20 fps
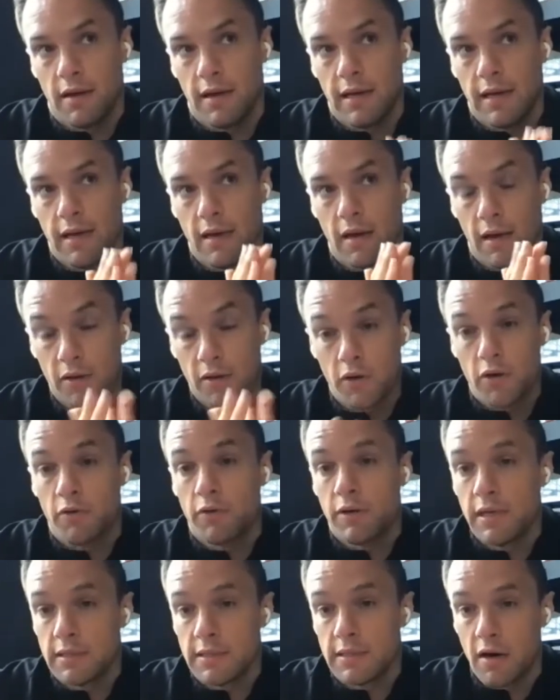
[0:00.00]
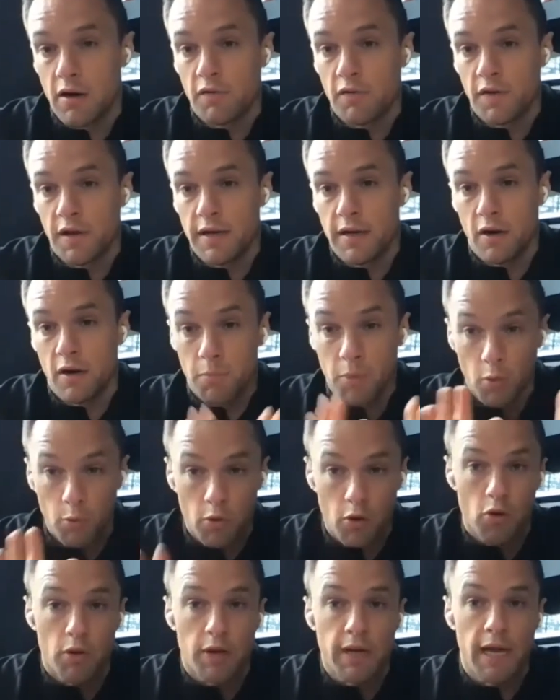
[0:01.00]
Uh, I know you're really terrified here, but
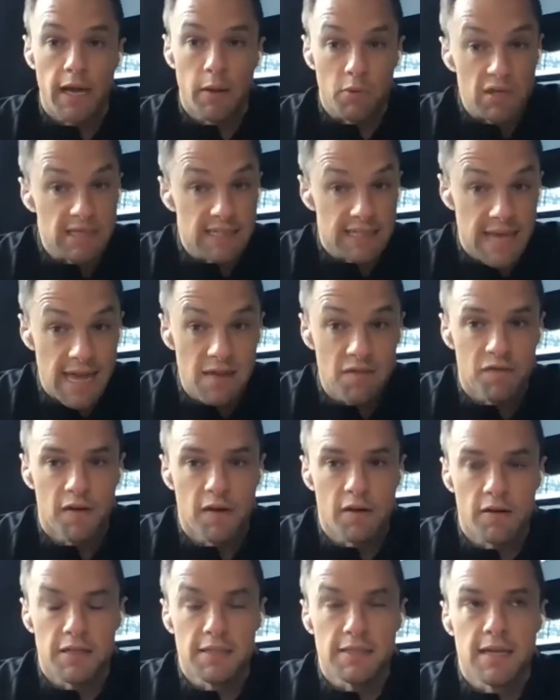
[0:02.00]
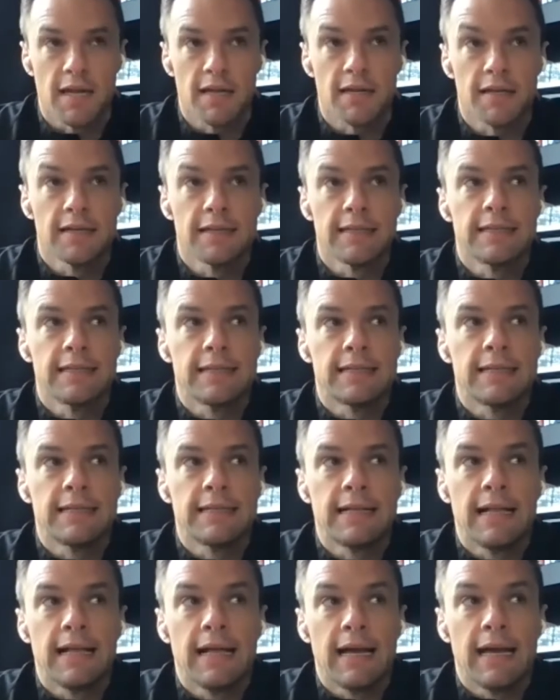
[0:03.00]
we're okay. We're safe here, he said.
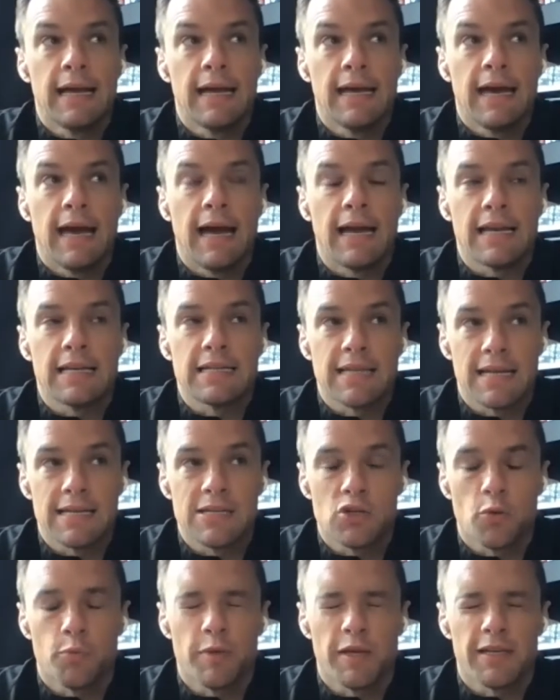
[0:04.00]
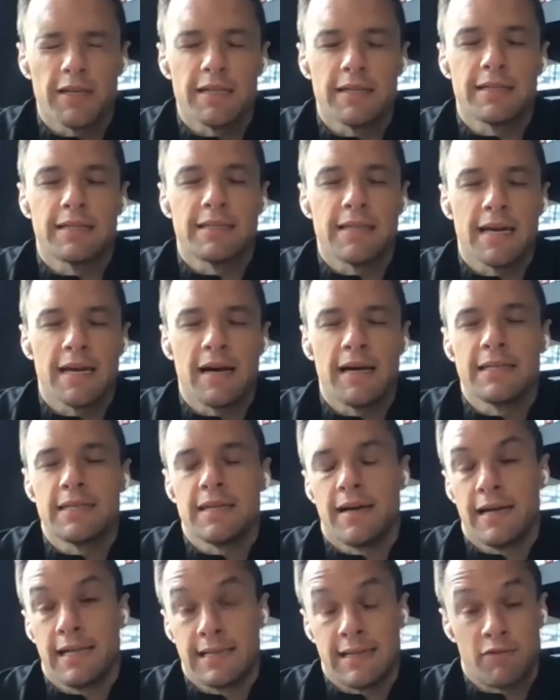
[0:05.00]
And he said something till the day I
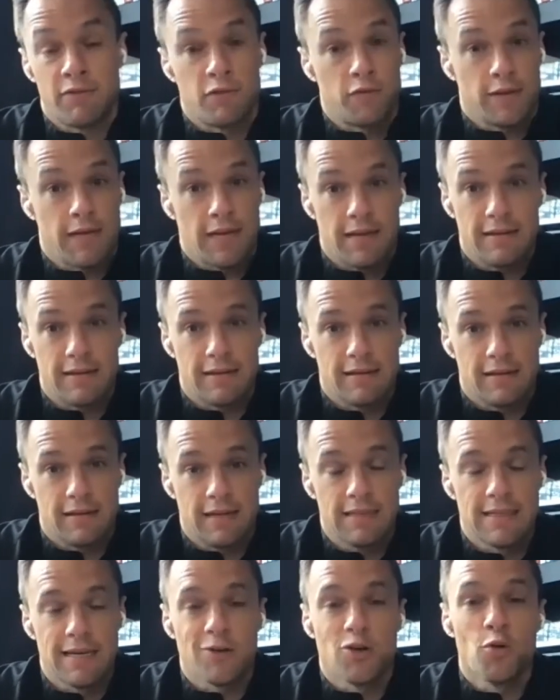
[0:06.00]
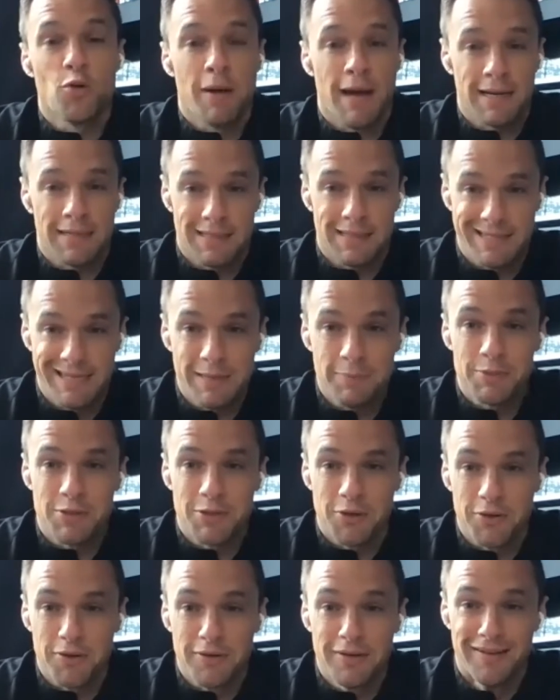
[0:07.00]
die, I'll never forget. He said, Go back to sleep,
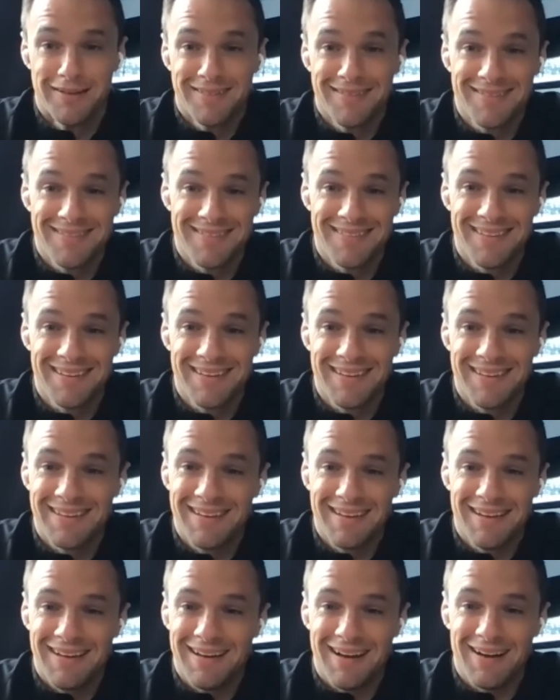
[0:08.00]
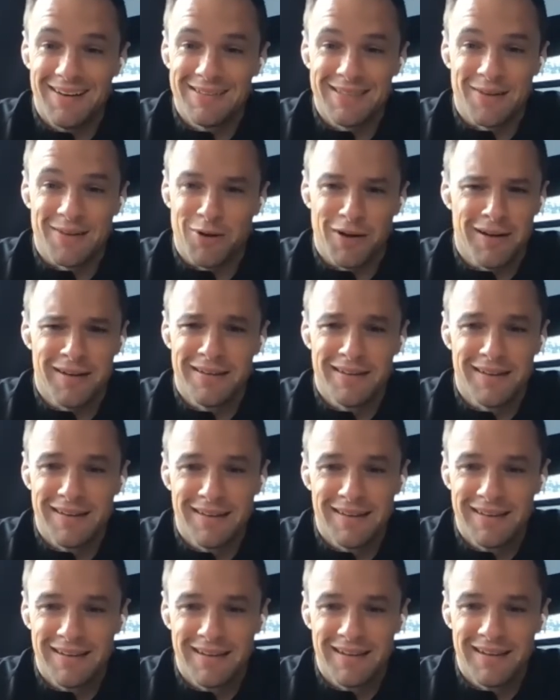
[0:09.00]
son. I was like, What?
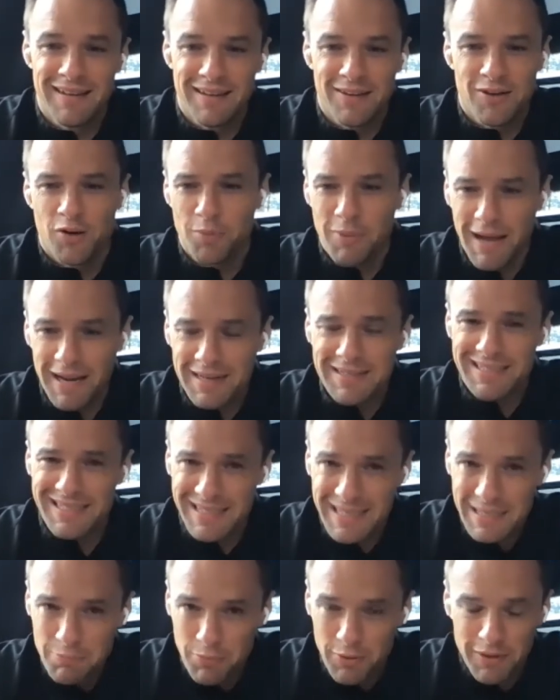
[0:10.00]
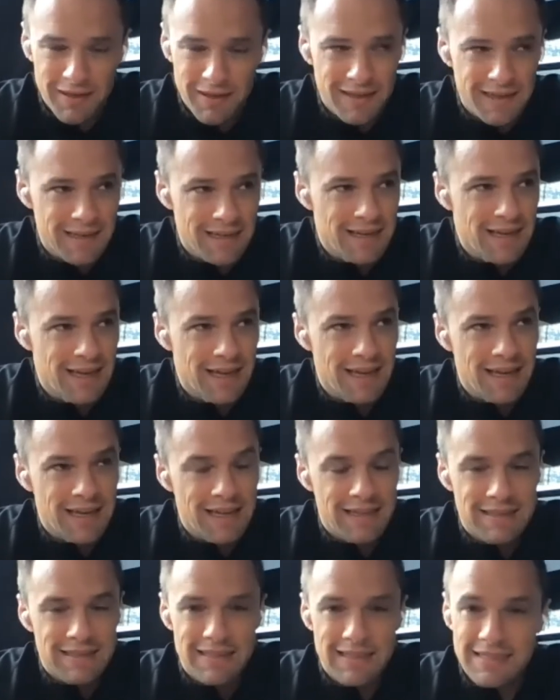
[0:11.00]
Go back to sleep.
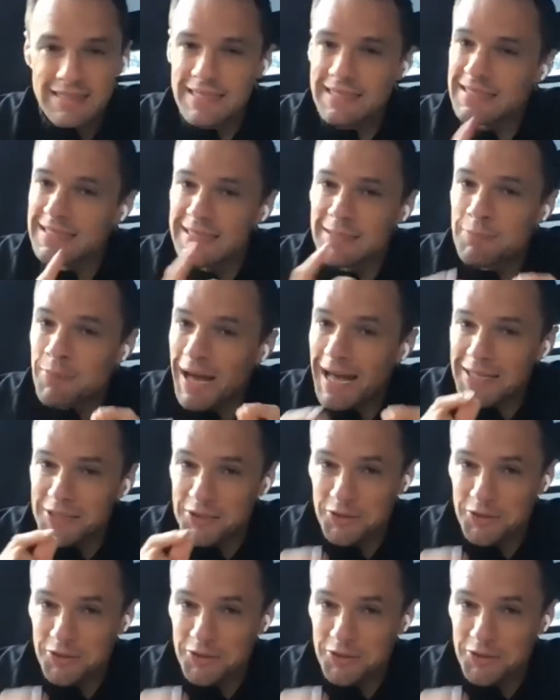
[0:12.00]
This isn't a bad